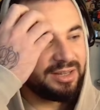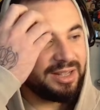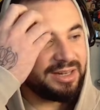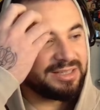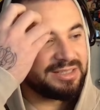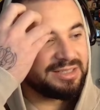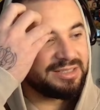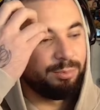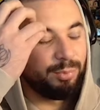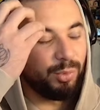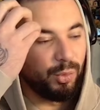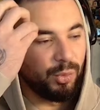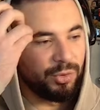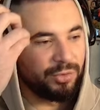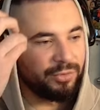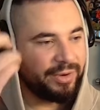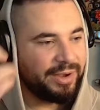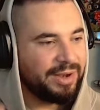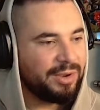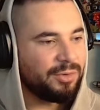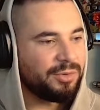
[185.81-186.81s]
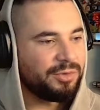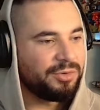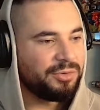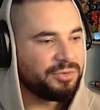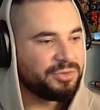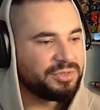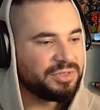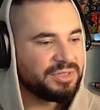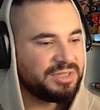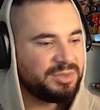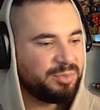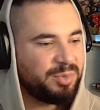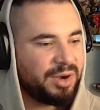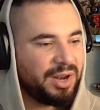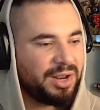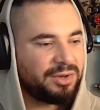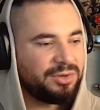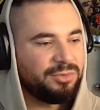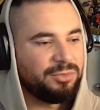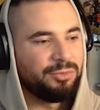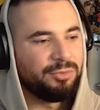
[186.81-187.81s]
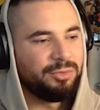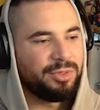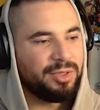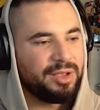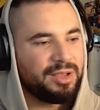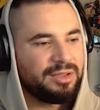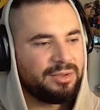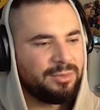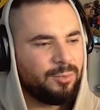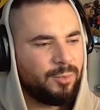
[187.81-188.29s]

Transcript: It's bordering on useless, but I do think